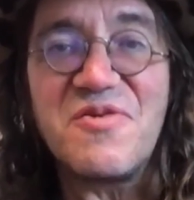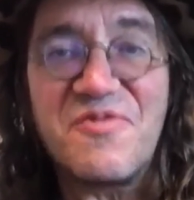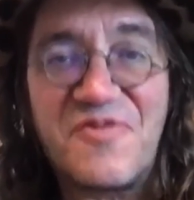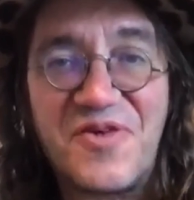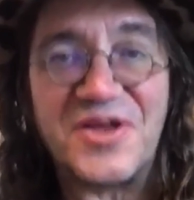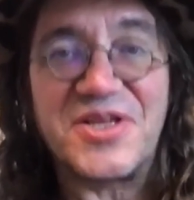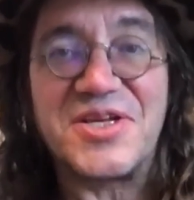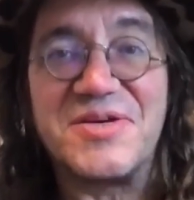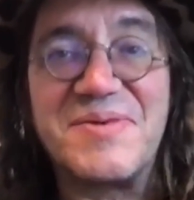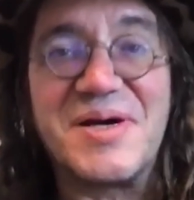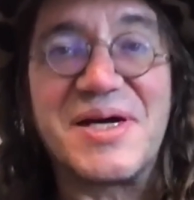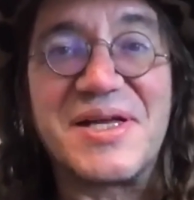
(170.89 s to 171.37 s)

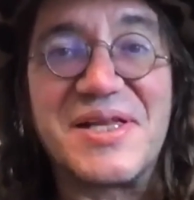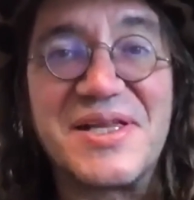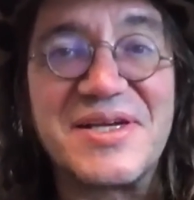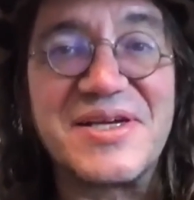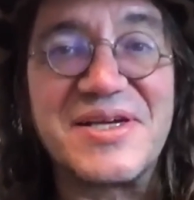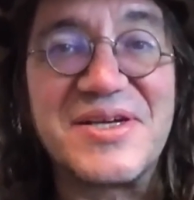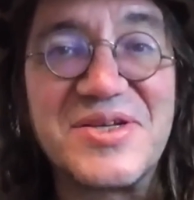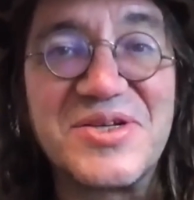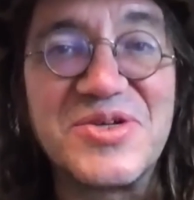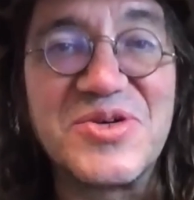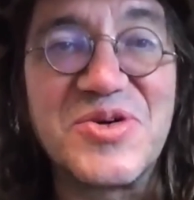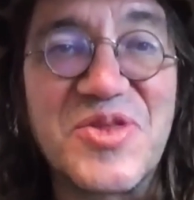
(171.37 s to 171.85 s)

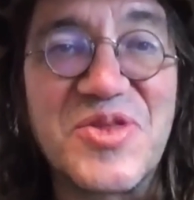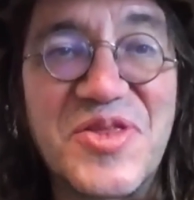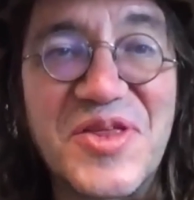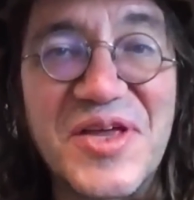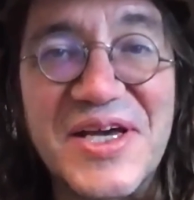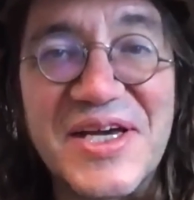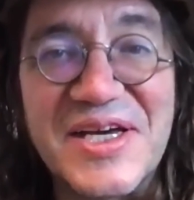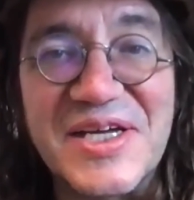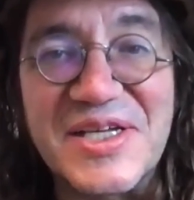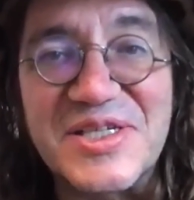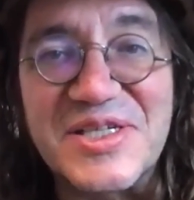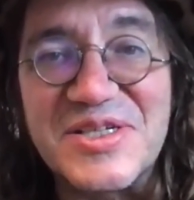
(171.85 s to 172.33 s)
fundamentally new
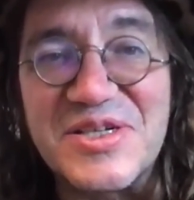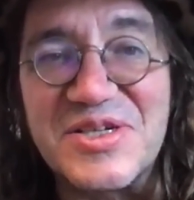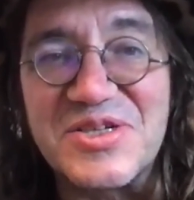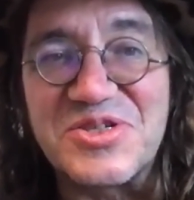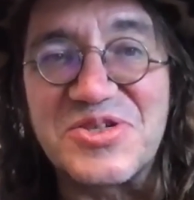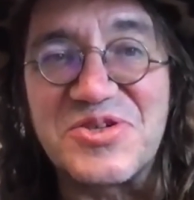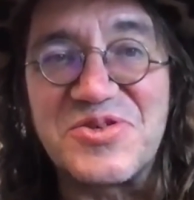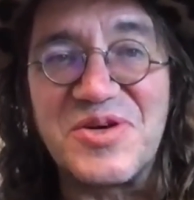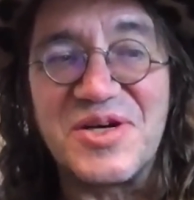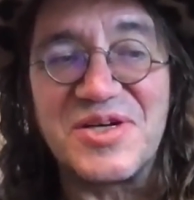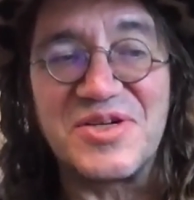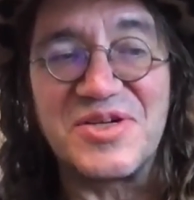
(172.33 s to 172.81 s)
things that
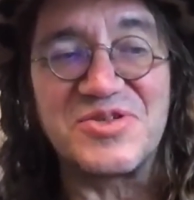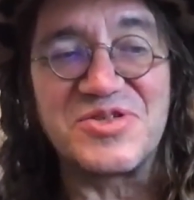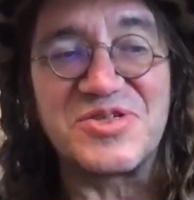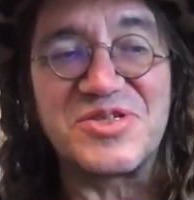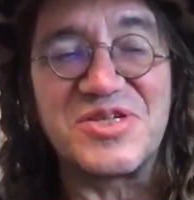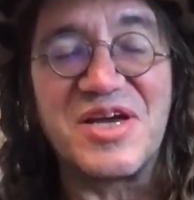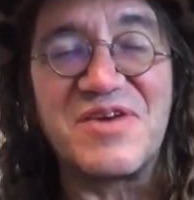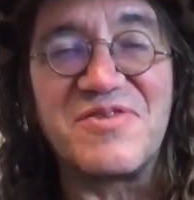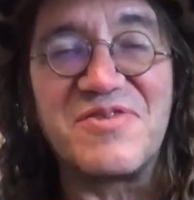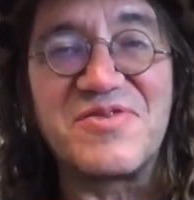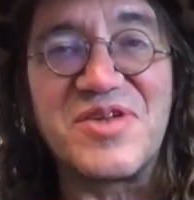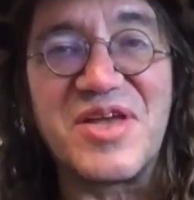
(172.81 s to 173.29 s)
its creators
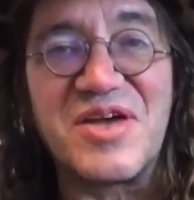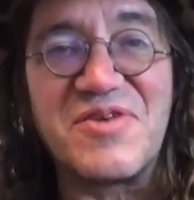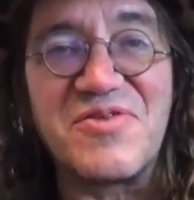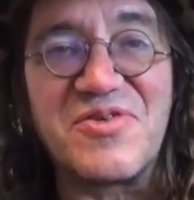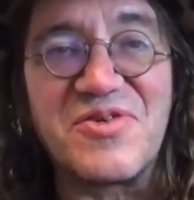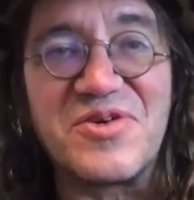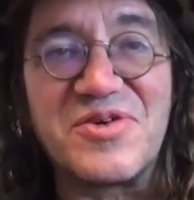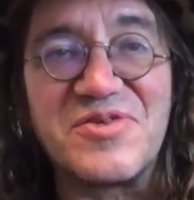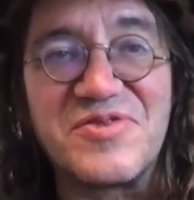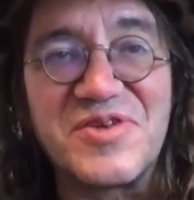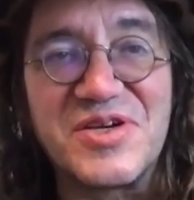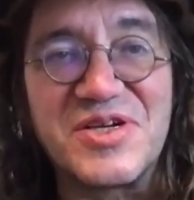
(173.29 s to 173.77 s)
never
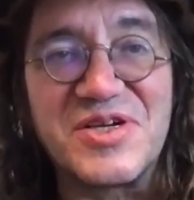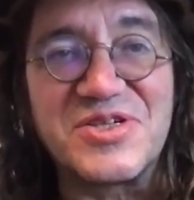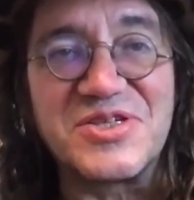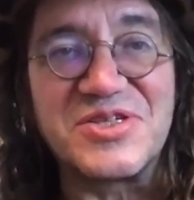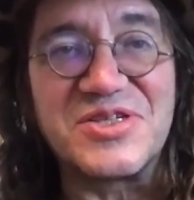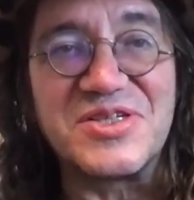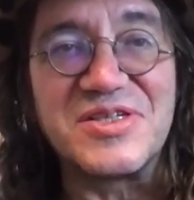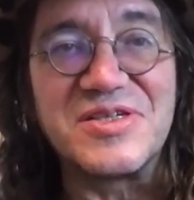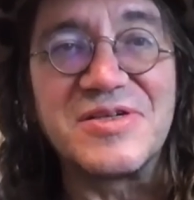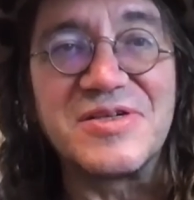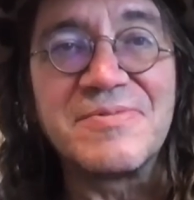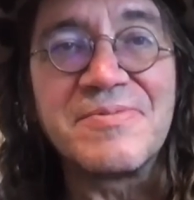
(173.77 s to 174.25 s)
never
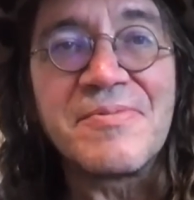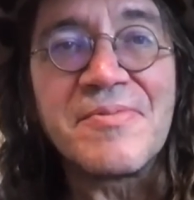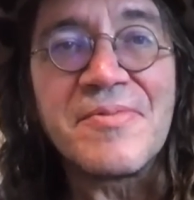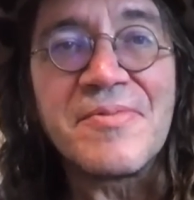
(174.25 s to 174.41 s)
envisioned.